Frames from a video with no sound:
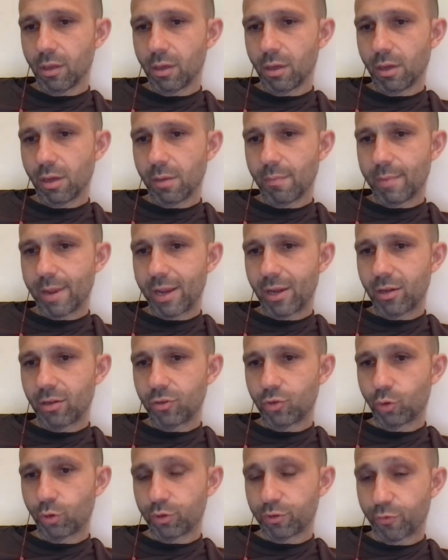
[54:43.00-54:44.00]
uh, Mike
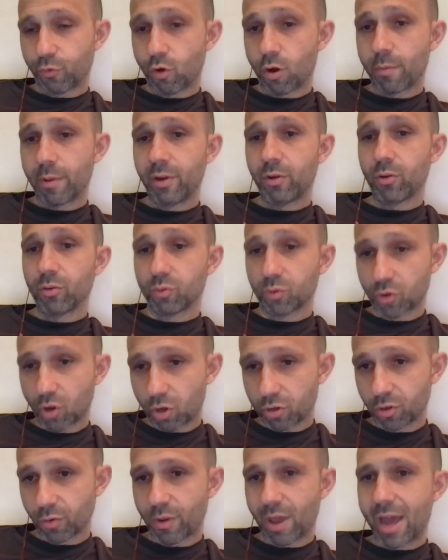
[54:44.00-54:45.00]
George Foreman was
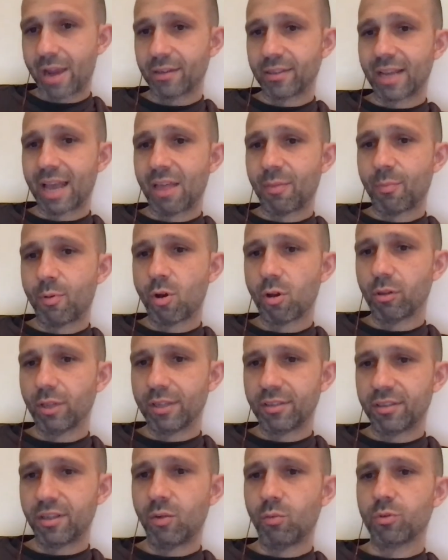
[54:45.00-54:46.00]
also not a southpaw
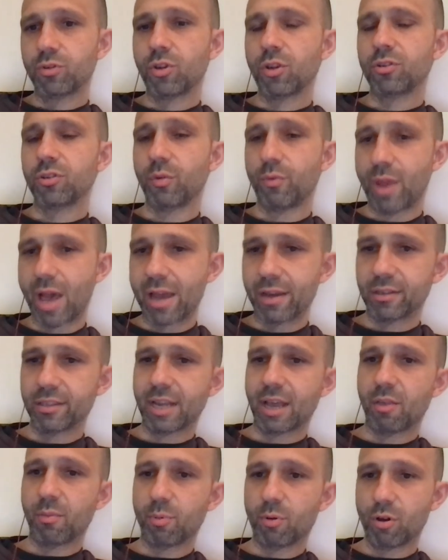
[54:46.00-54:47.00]
Liston was also not a
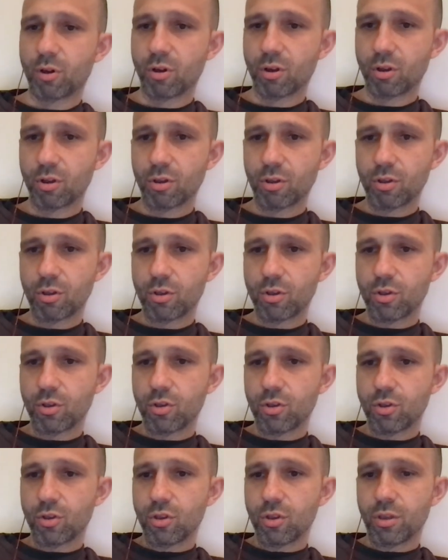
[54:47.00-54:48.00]
southpaw
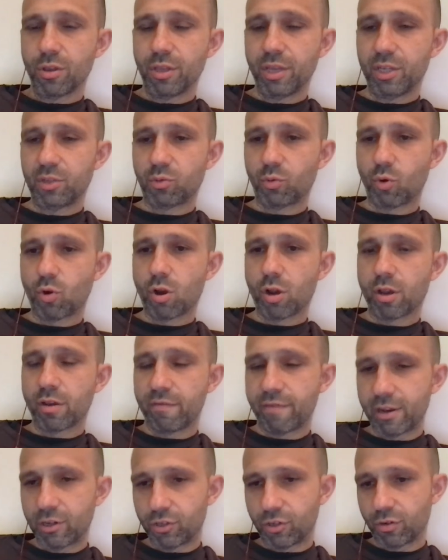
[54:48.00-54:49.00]
these were all
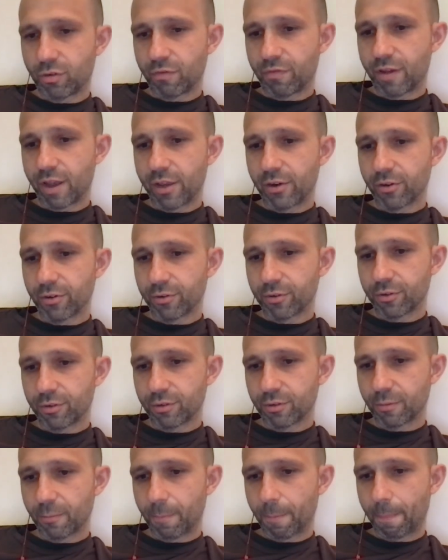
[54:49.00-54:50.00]
conventional
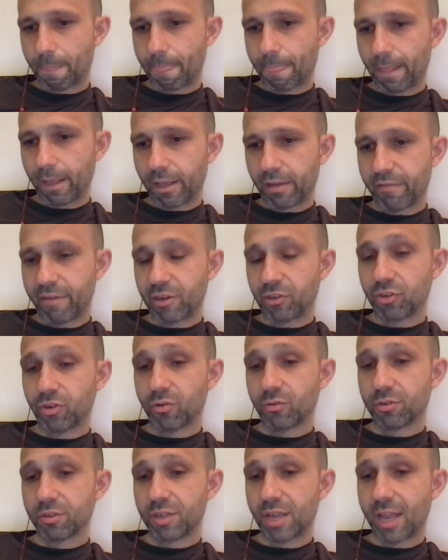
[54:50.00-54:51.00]
fighters
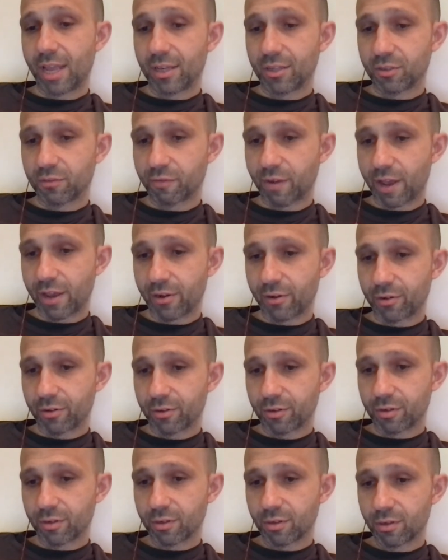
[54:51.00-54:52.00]
conventional stance
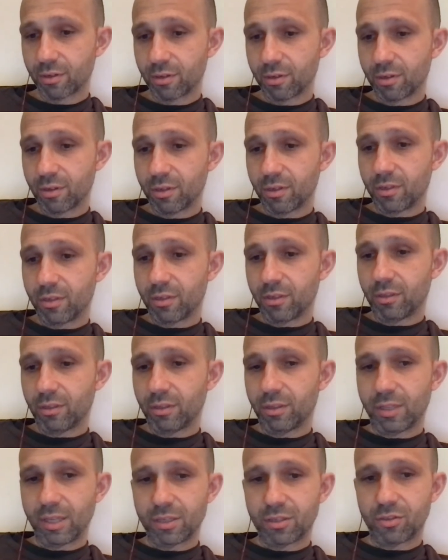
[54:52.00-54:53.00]
fighters
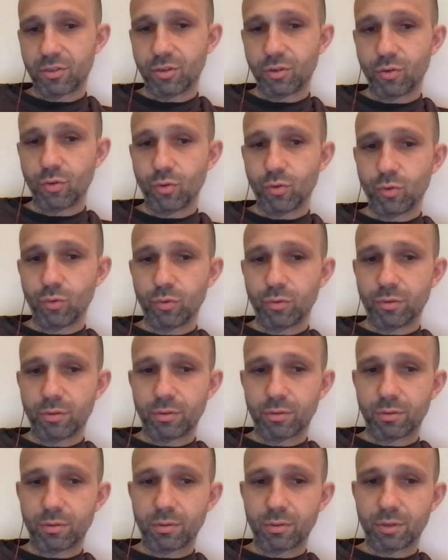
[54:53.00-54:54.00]
this dude
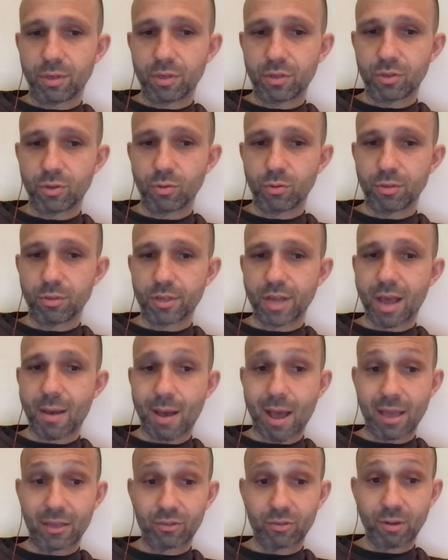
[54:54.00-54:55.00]
this dude
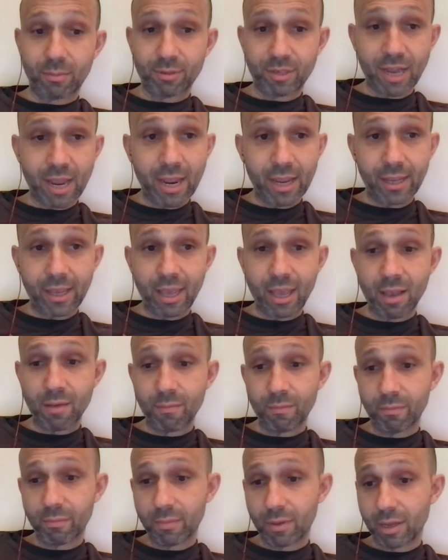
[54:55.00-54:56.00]
stopped that's what I'm saying
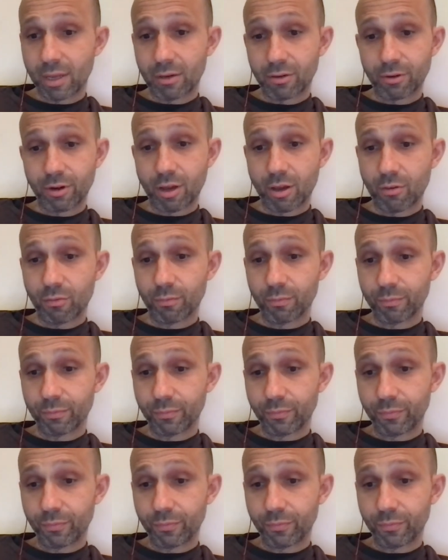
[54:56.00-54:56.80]
Cam I don't know